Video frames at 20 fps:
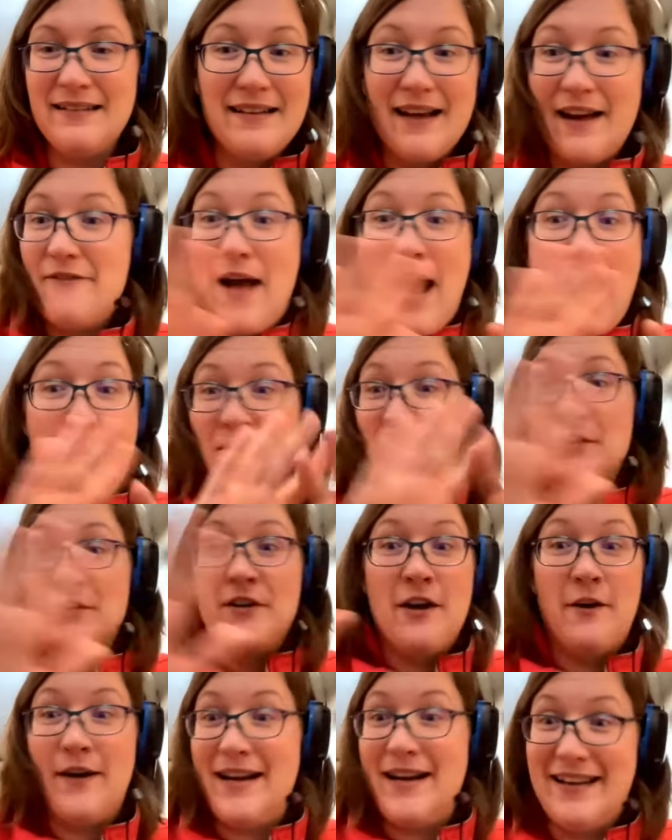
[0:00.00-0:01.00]
you have
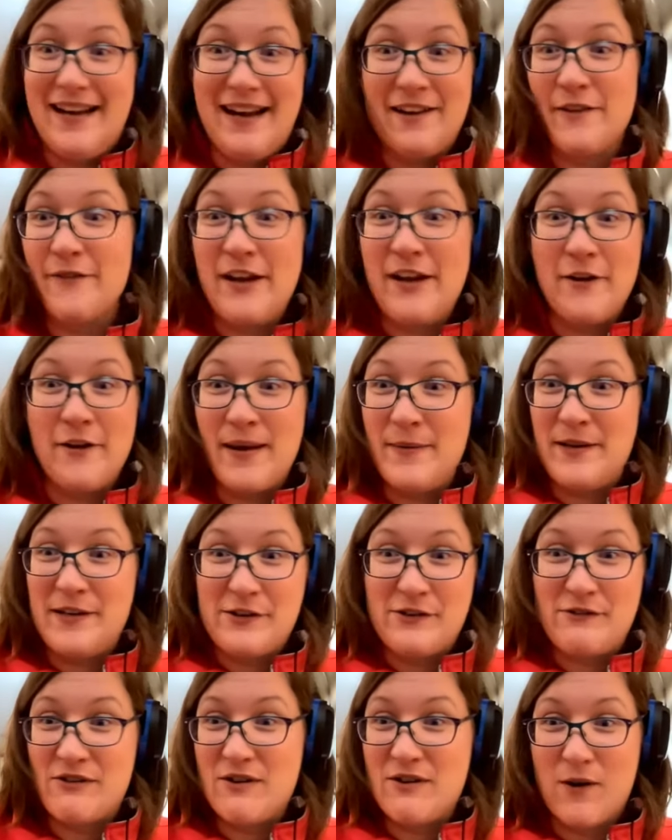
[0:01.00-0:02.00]
absolutely no idea how the video game
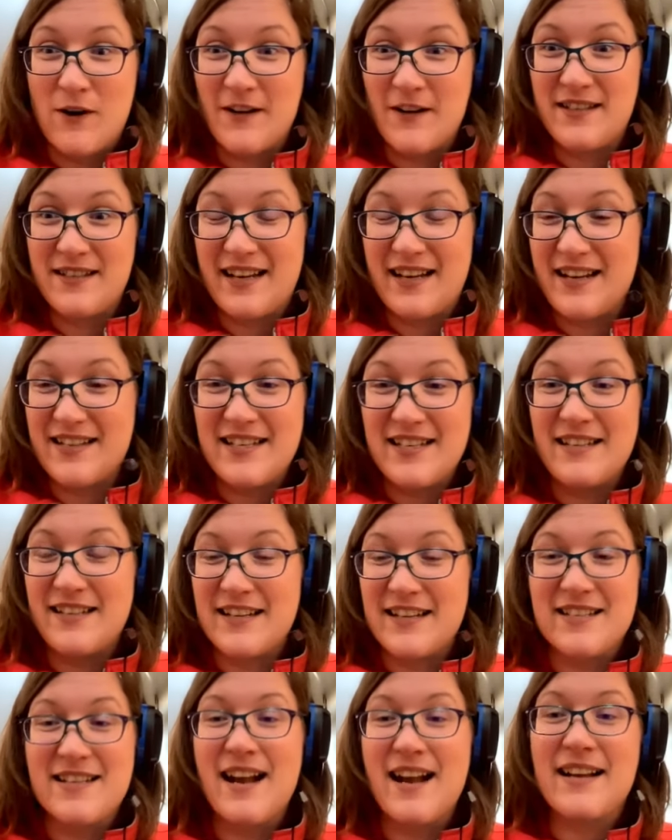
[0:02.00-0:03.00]
industry works because it
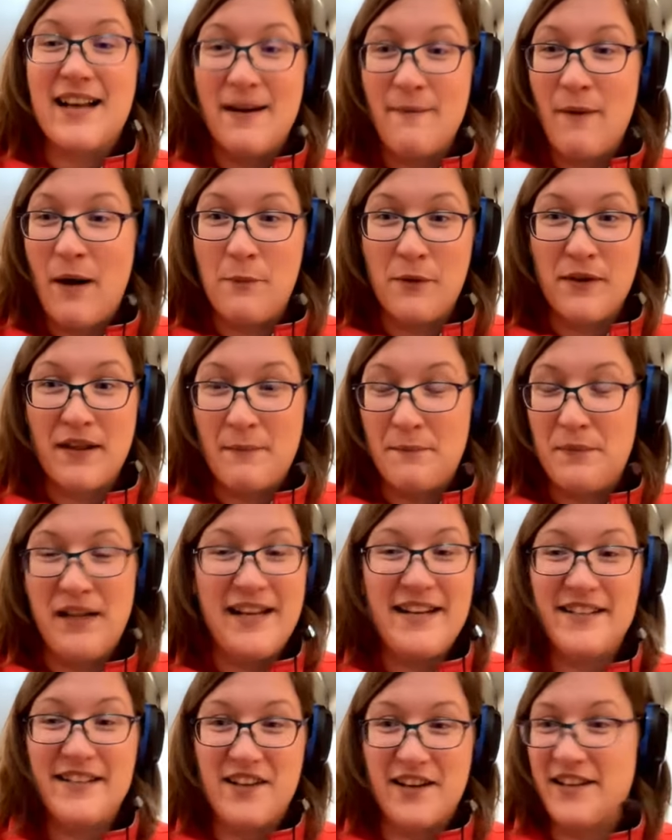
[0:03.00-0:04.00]
does not come up with
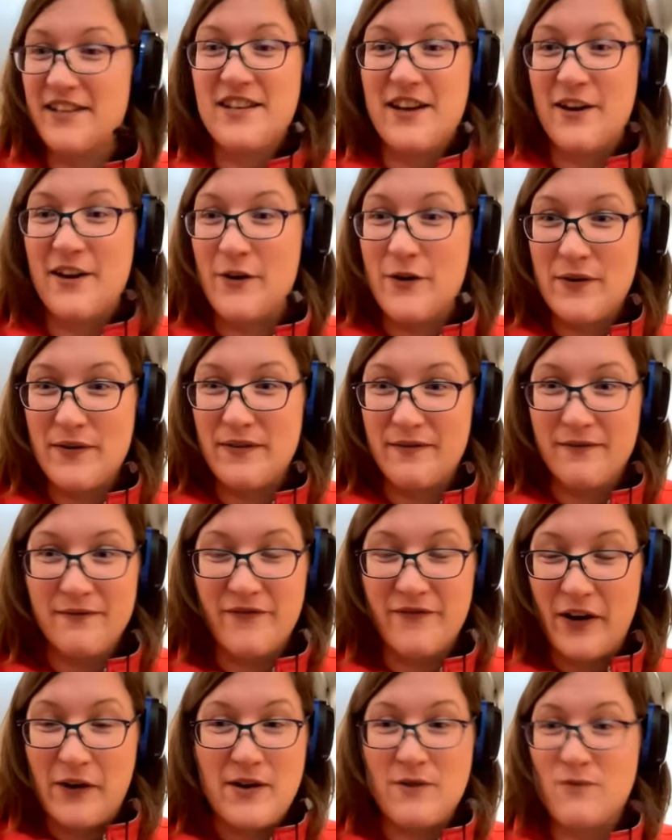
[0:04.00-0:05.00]
complaints on its own.
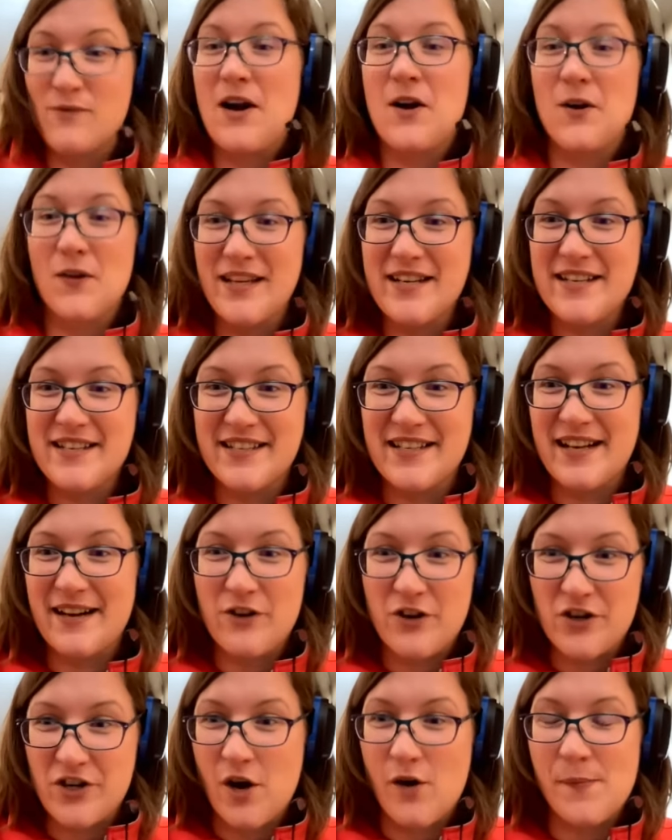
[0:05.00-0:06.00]
Very rarely does it
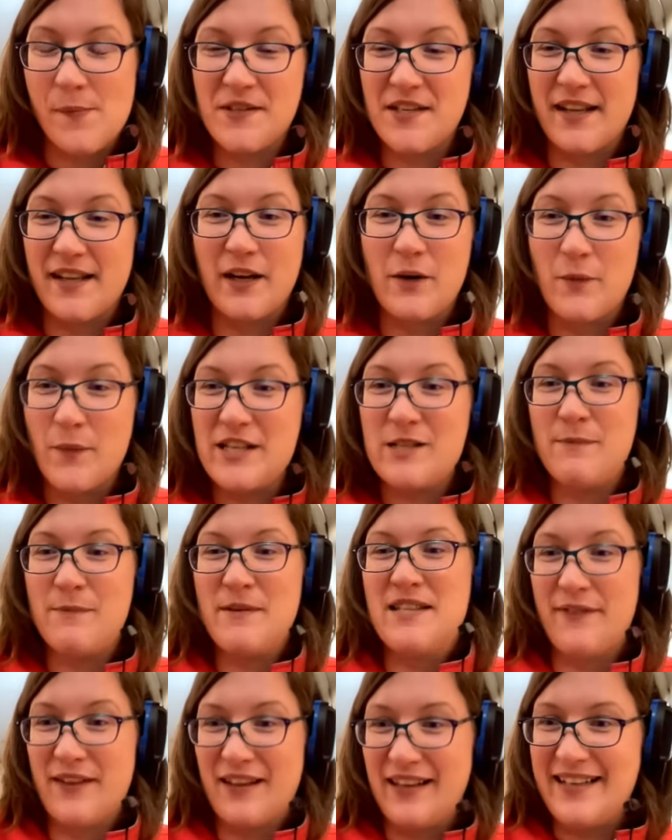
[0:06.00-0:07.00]
ever show up and say, like, we
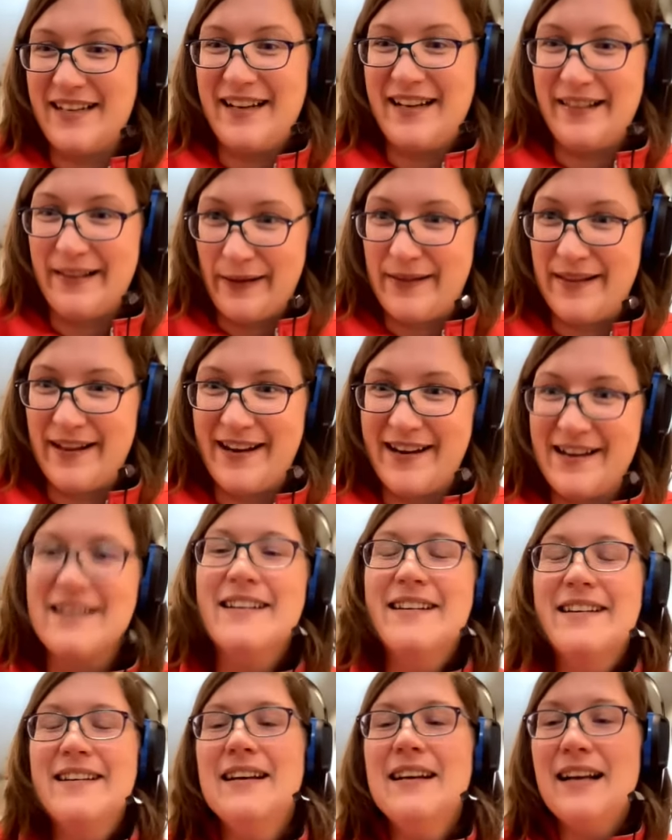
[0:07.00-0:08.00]
specifically need the thing.
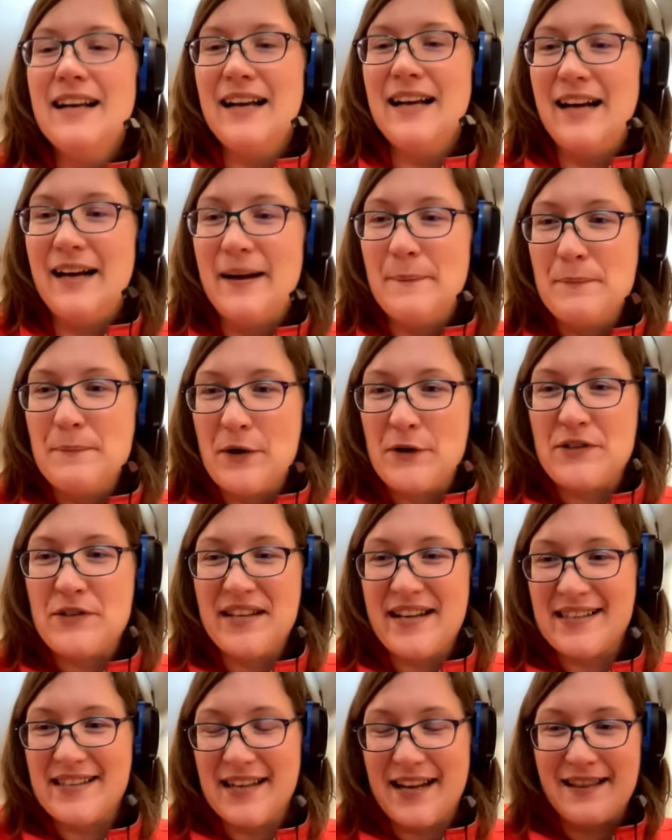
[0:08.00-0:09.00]

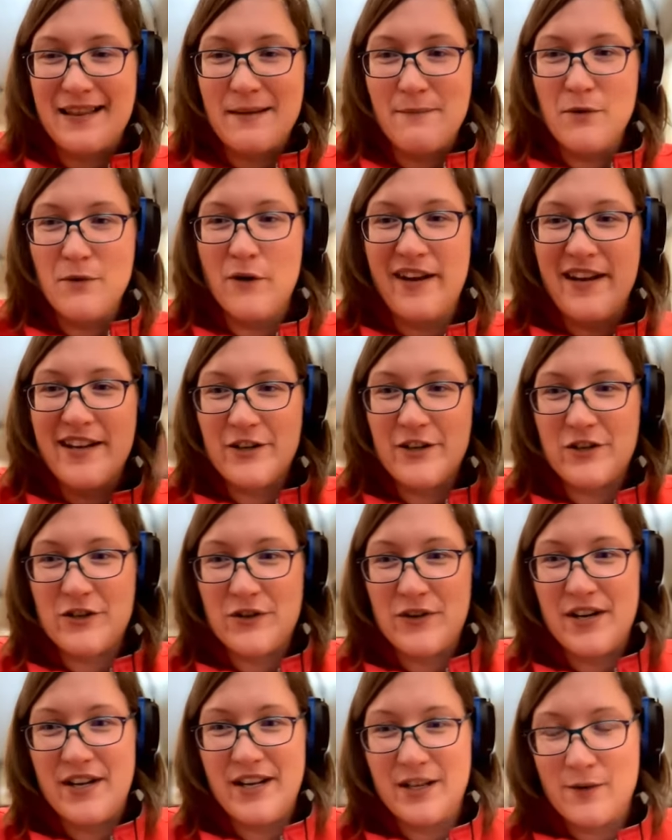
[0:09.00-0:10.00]
Mostly it's like the movie
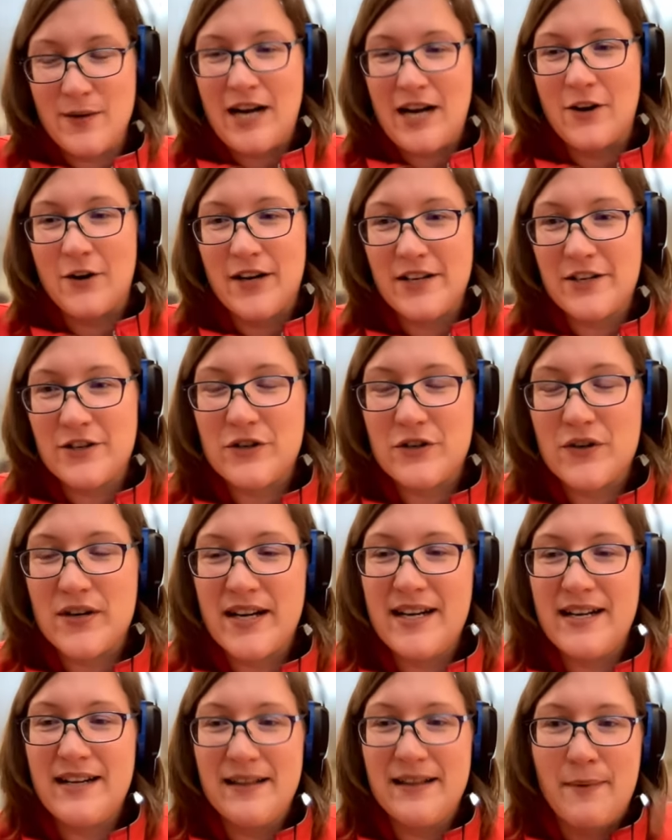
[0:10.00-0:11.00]
industry, the record
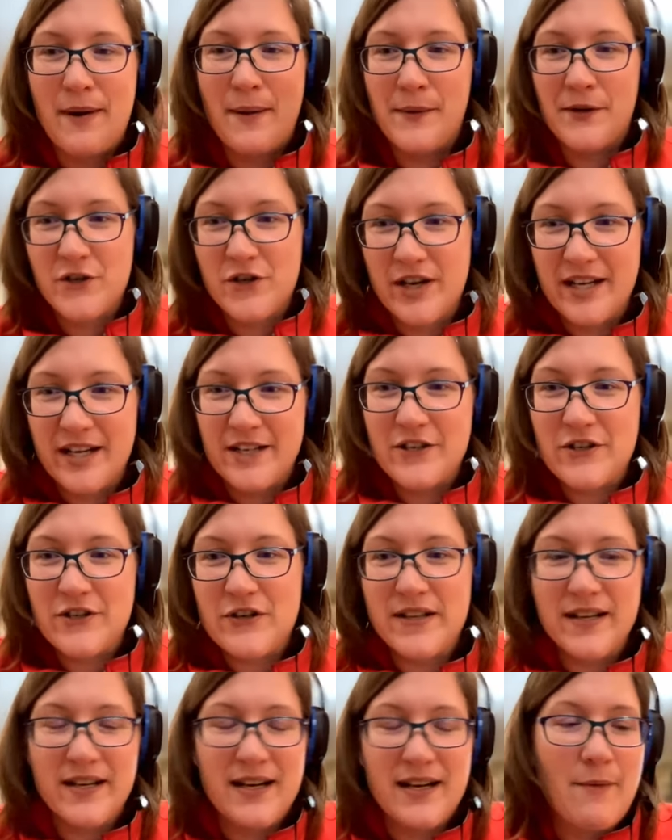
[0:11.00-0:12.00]
industry, the publishing
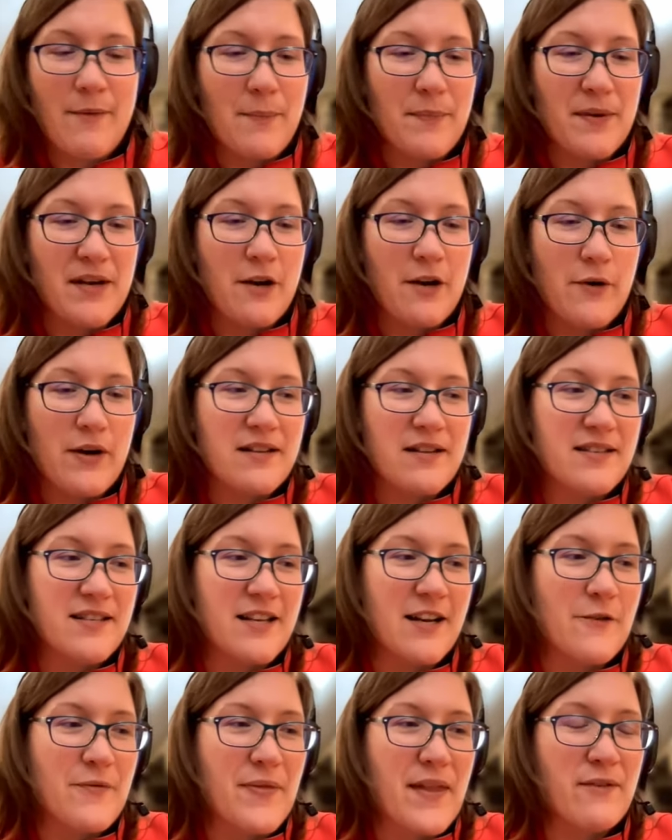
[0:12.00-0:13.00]
industry that come up and do it.
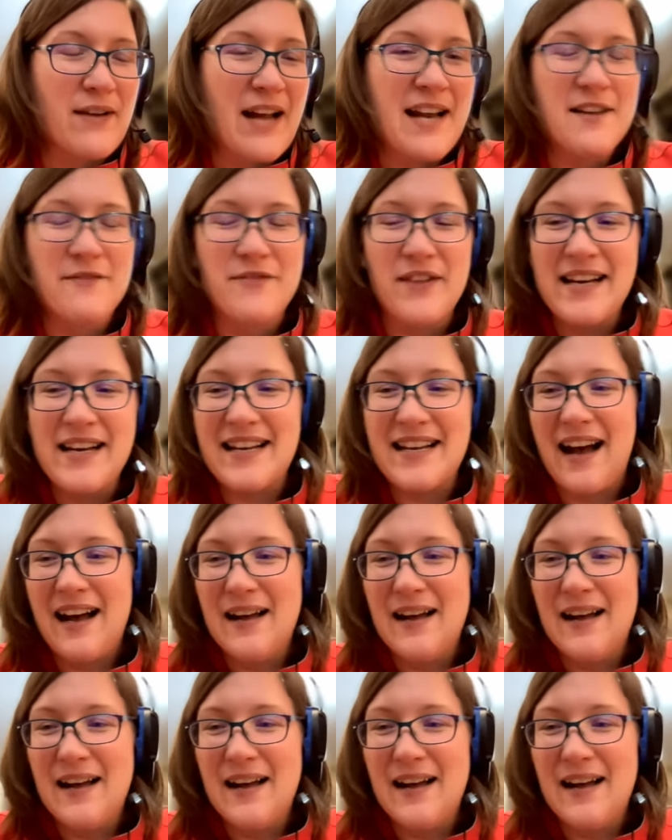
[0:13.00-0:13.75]
So they kind of like